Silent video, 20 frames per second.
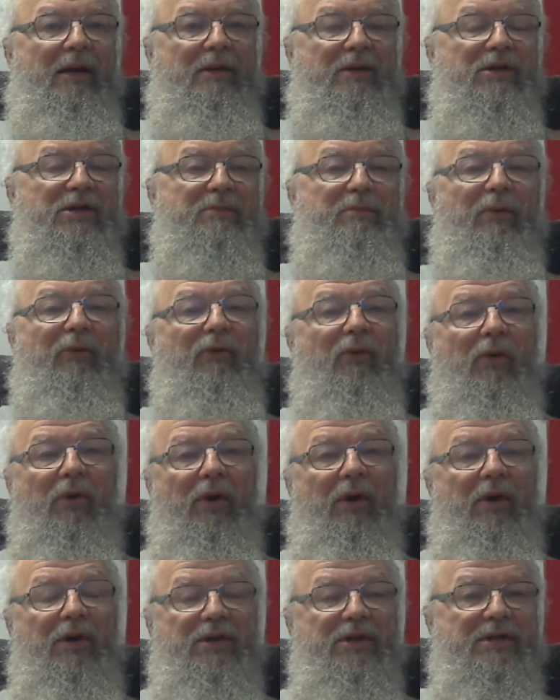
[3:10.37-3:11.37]
just
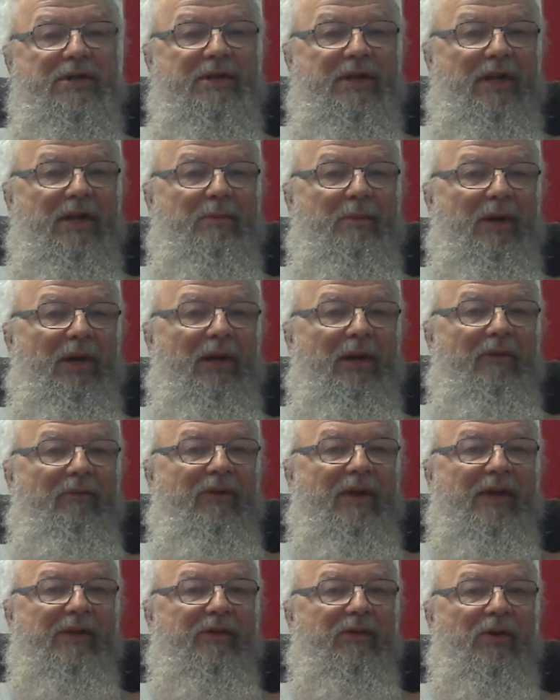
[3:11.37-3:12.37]
before or just in the middle of
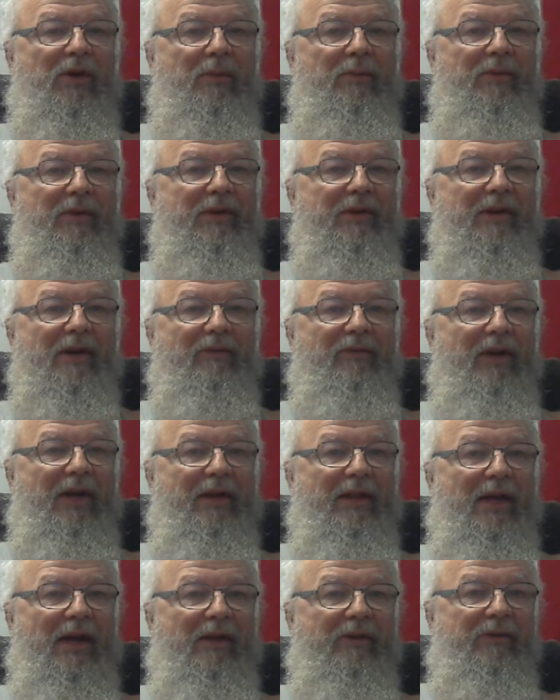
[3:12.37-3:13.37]
dust storms and stuff like
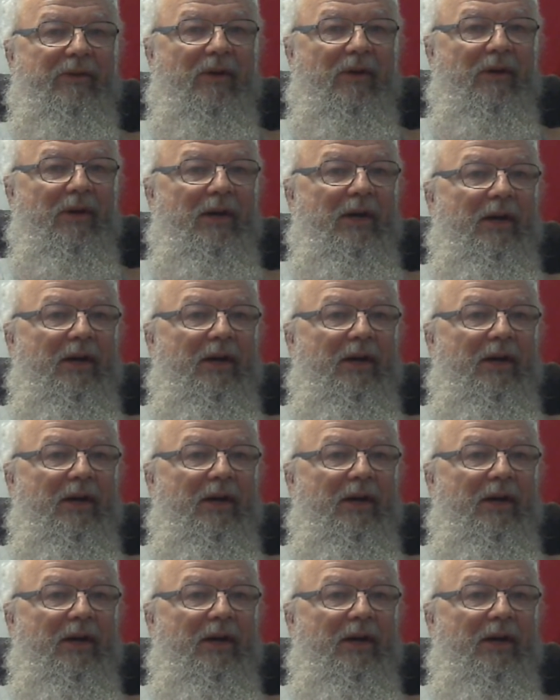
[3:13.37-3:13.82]
that, so